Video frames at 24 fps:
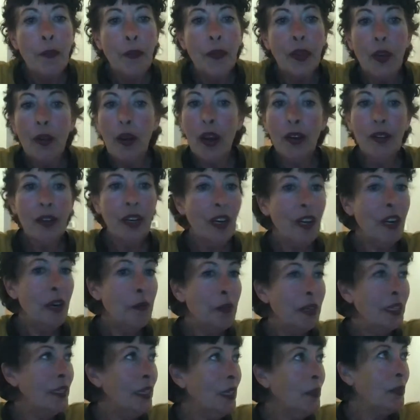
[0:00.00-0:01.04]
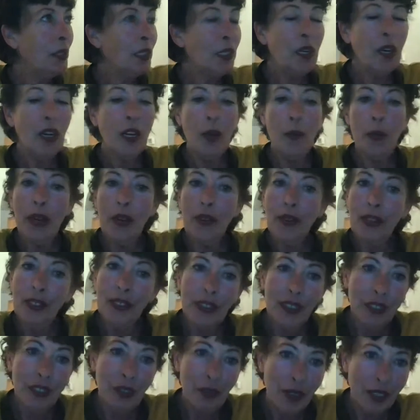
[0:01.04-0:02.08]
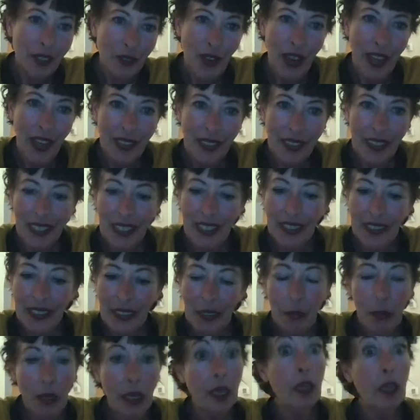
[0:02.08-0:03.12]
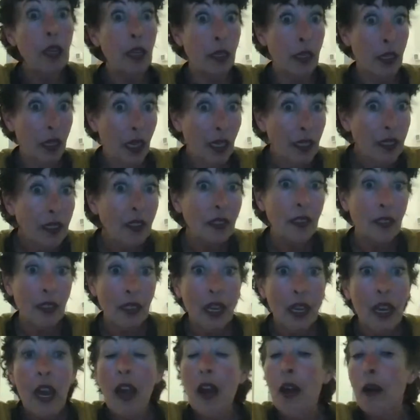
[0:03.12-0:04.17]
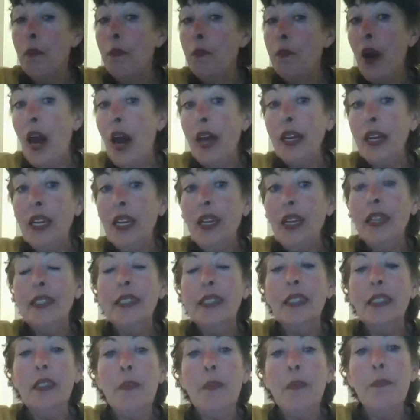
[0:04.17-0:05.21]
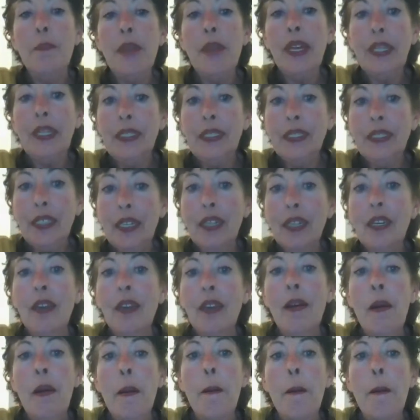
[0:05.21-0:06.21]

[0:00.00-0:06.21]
You know, I don't care how many times I talk about this, it always fascinates me. It does. Body is an amazing